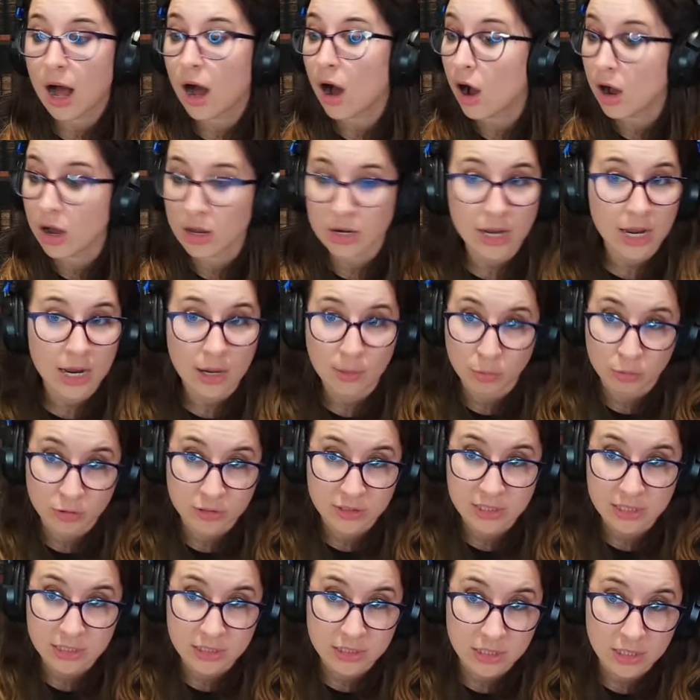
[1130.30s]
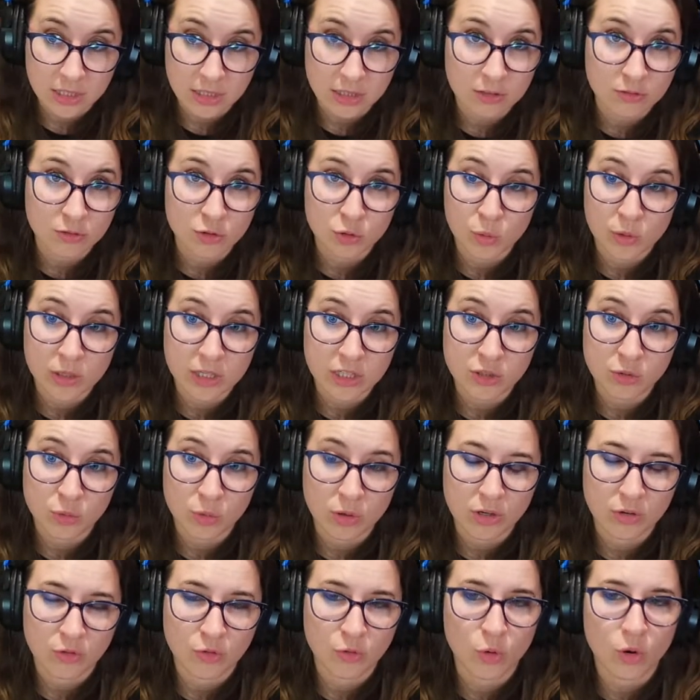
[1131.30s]
on April 16th of
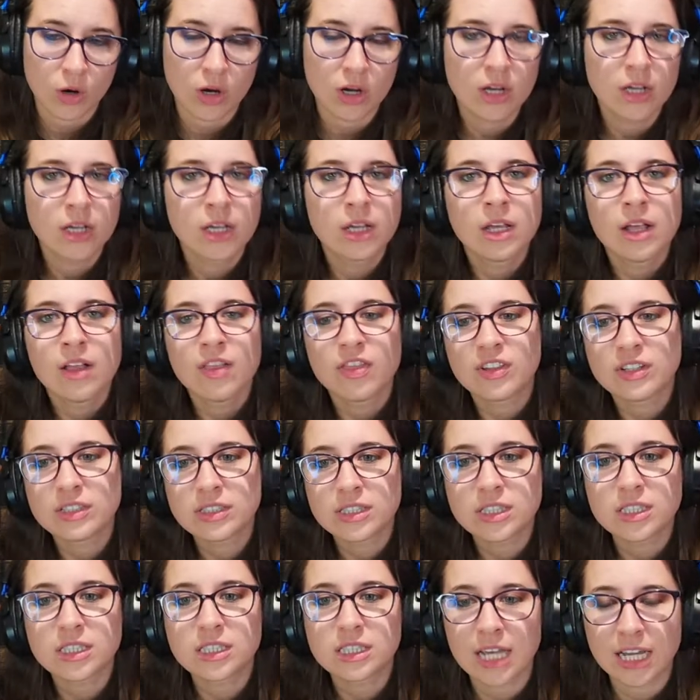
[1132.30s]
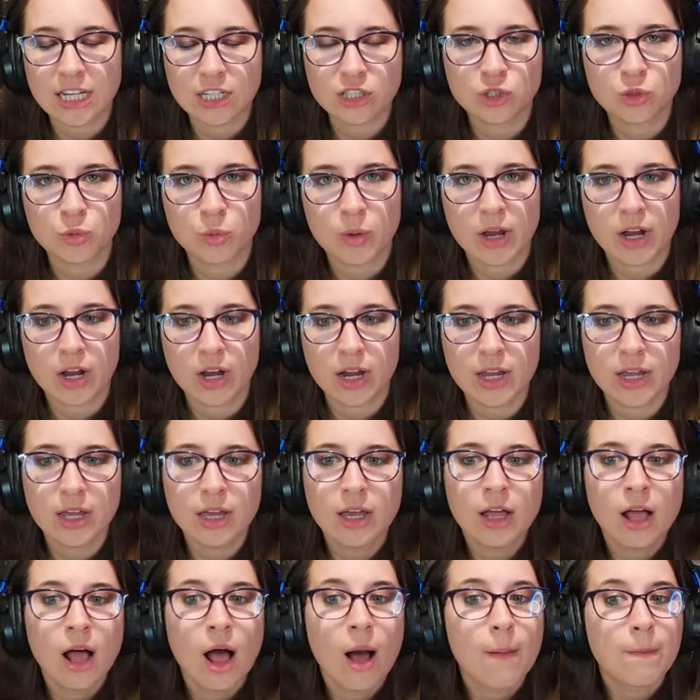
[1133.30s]
2024. This is Sanctuary
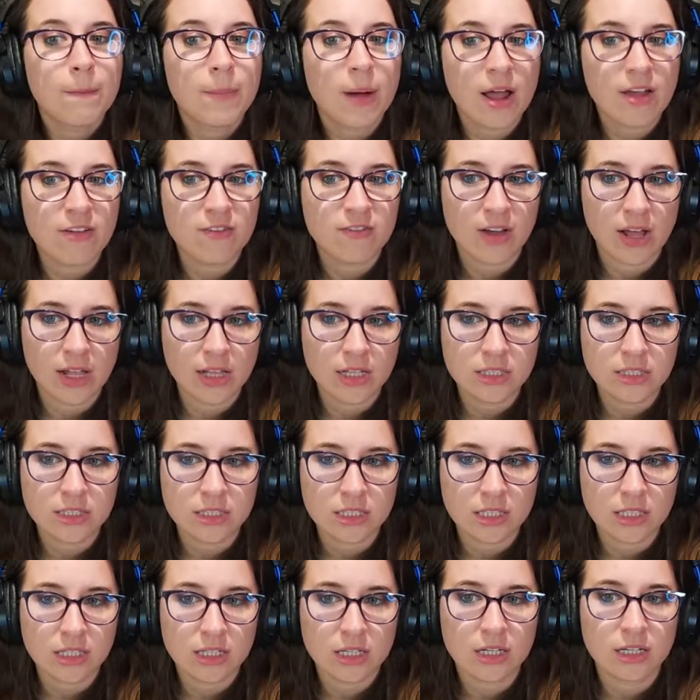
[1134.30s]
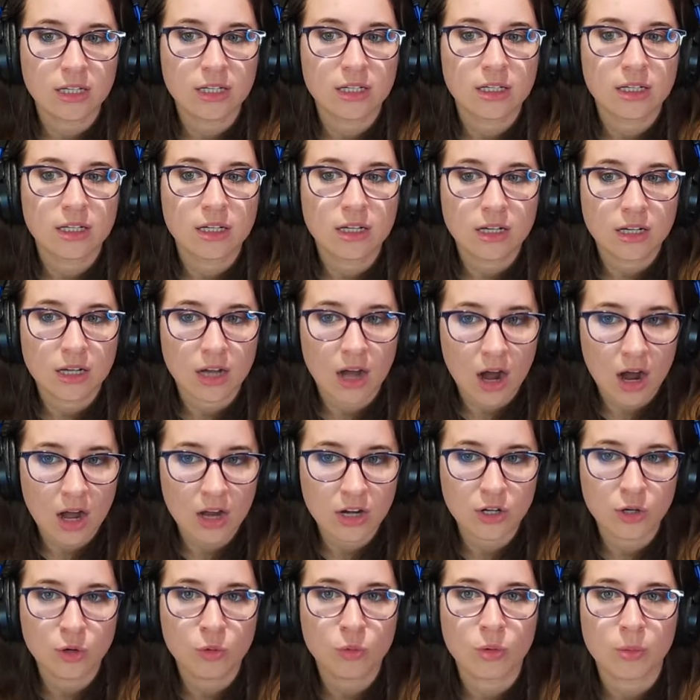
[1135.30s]
by Valentina
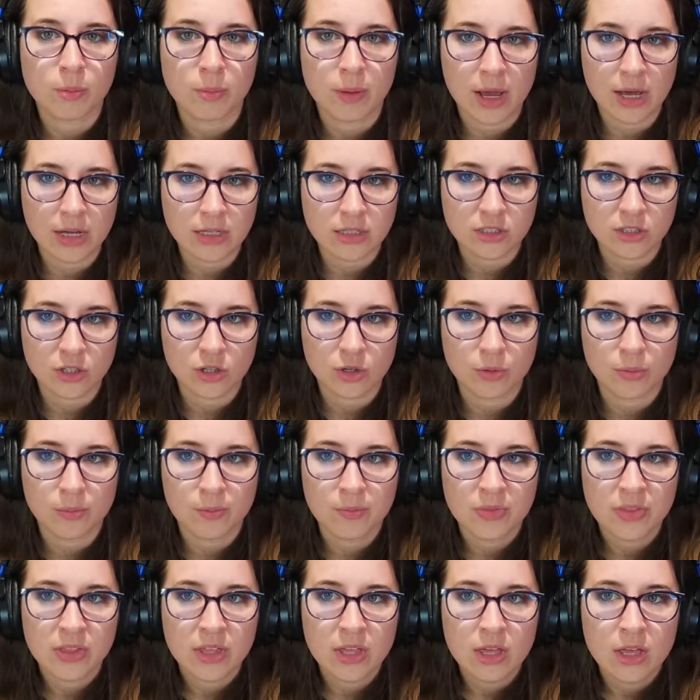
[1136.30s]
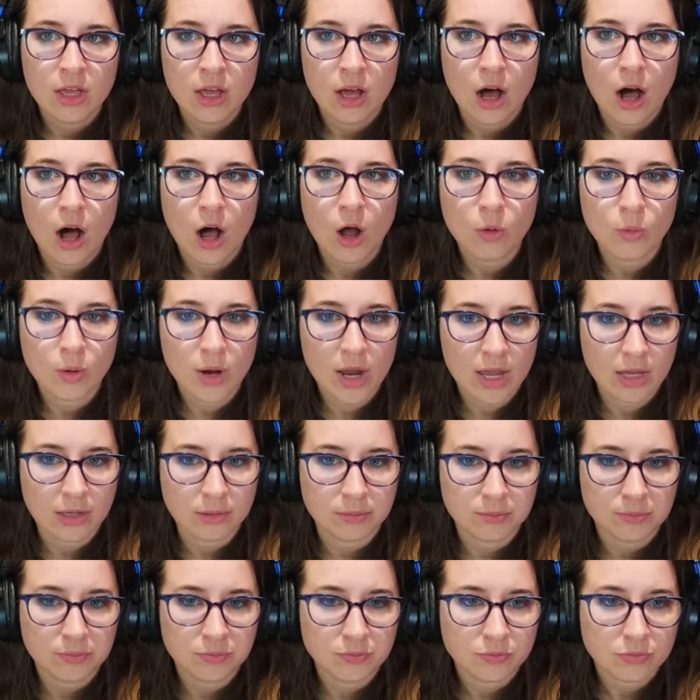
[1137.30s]
Cano Repetto. All right.
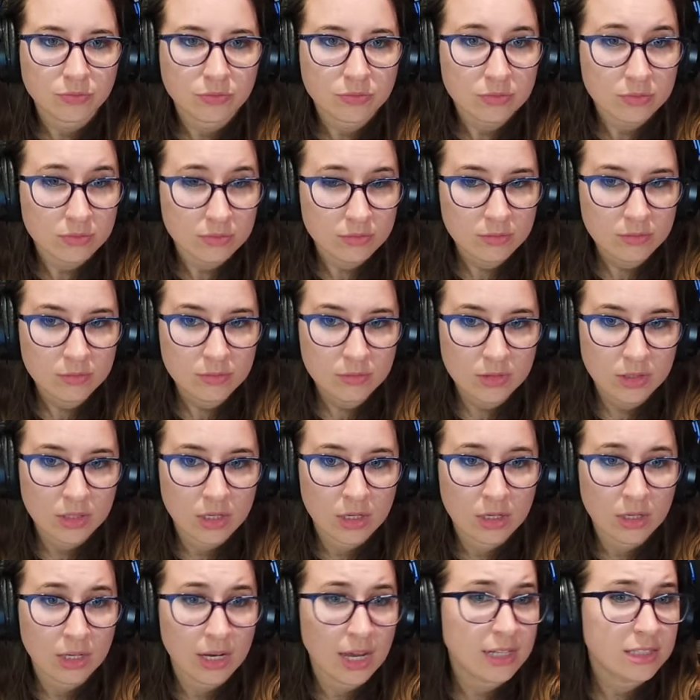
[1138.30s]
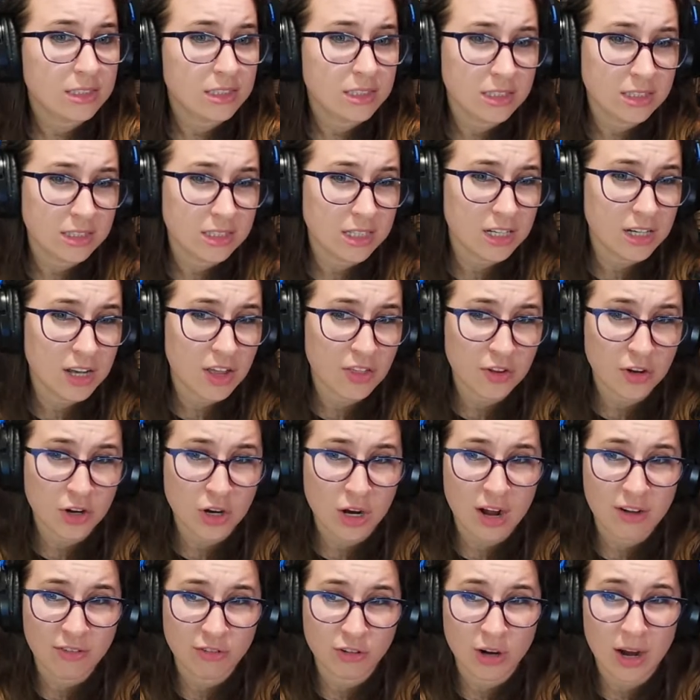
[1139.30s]
Next is another
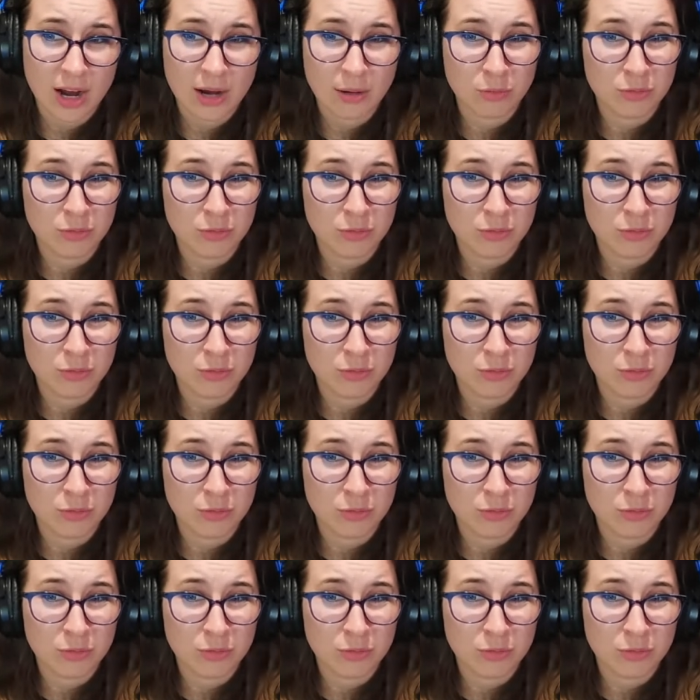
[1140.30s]
cover I